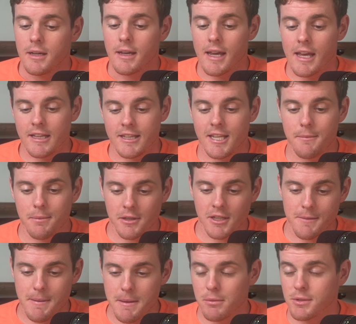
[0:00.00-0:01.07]
And
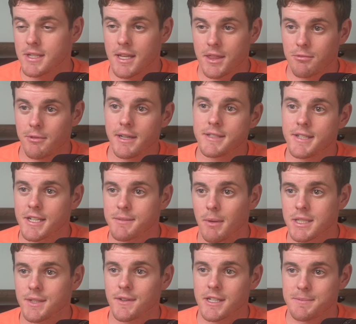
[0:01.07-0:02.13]
typically people say 3 to 6
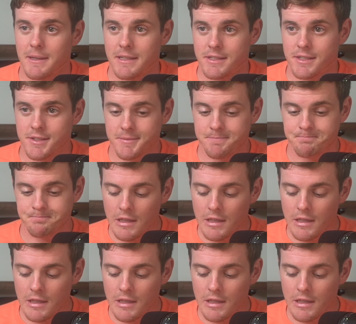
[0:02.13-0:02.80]
months of expenses.